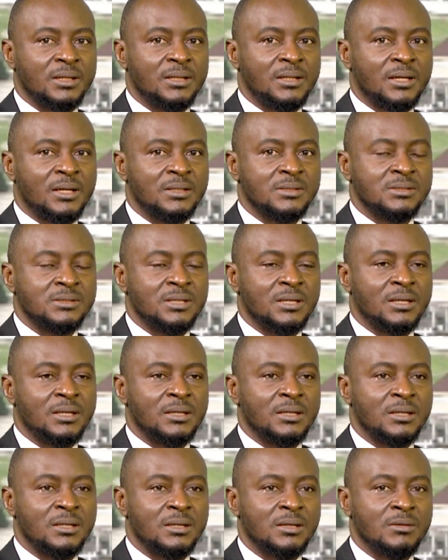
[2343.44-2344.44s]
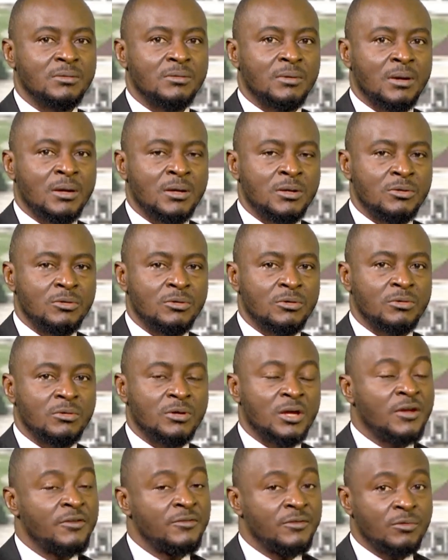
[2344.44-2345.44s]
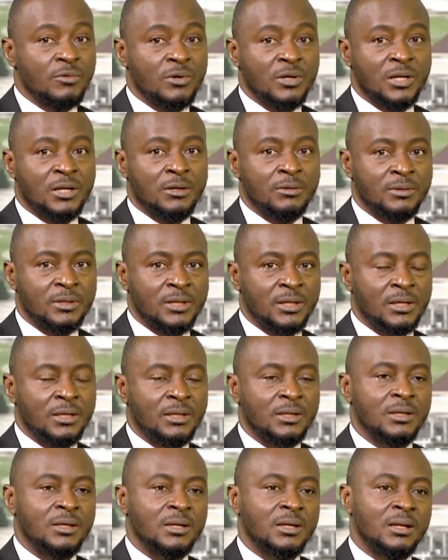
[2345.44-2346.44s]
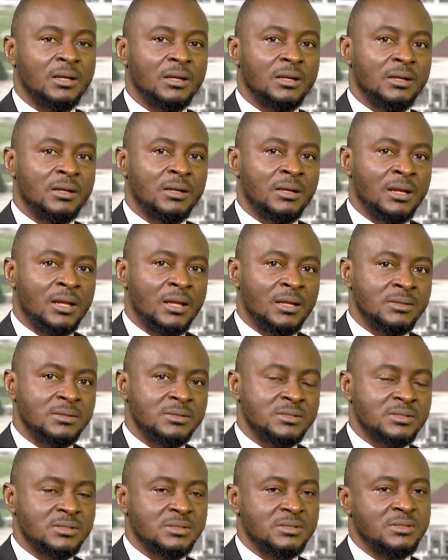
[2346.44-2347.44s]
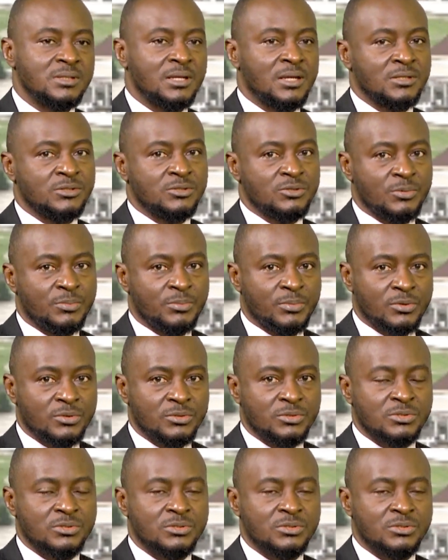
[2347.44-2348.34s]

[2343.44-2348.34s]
that everyone out there lends their support